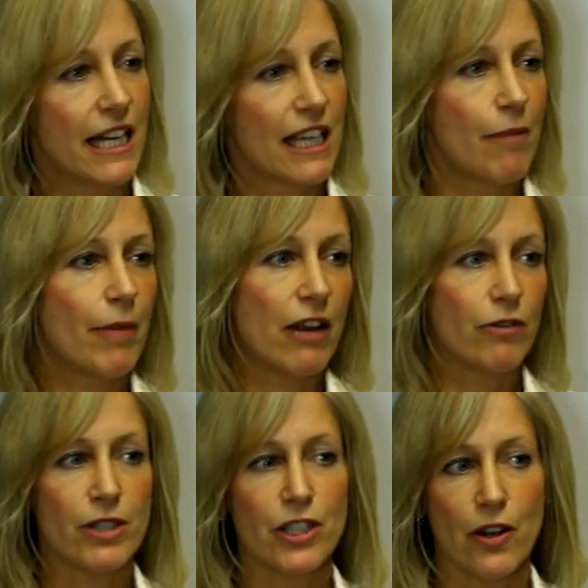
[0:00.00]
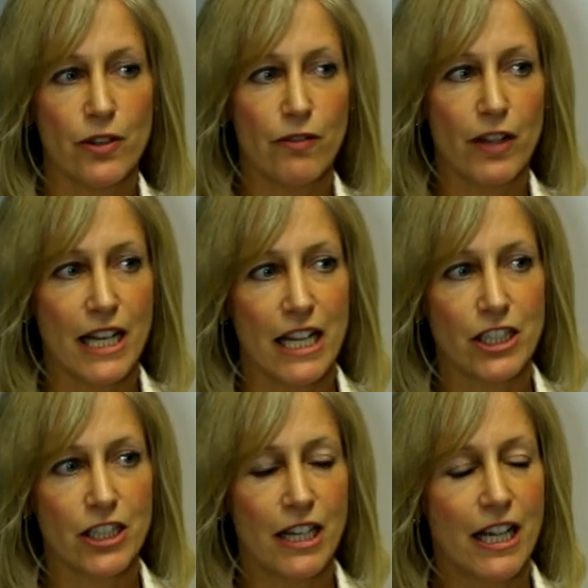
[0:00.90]
Campaign from start to
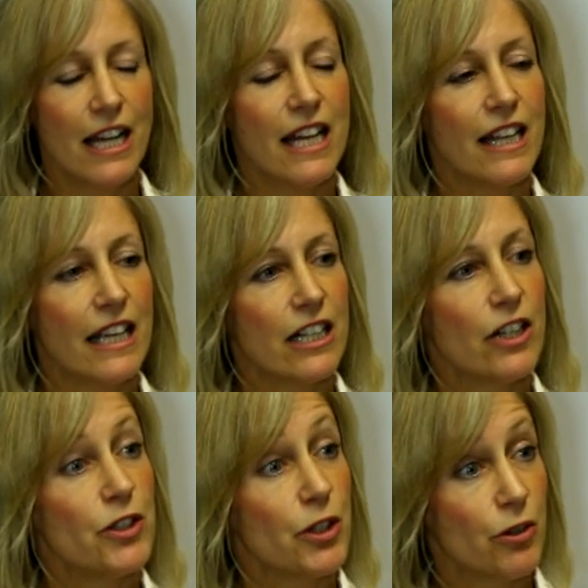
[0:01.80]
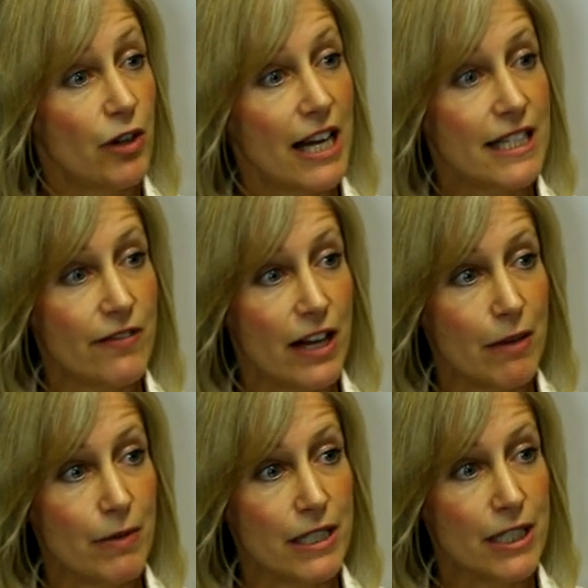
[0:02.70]
finish. That includes the creative
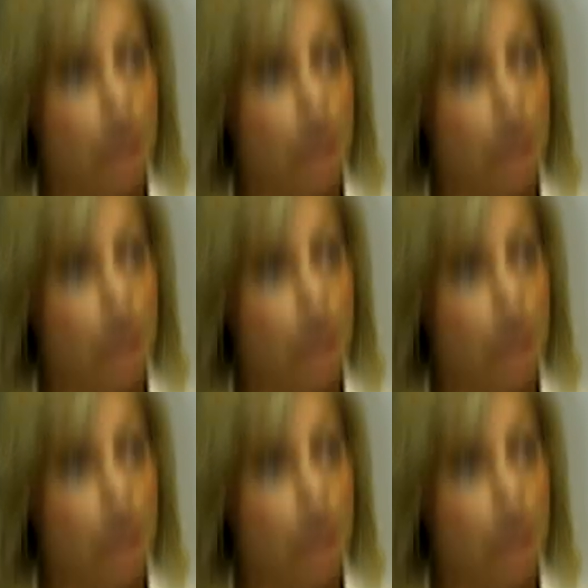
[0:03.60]
elements.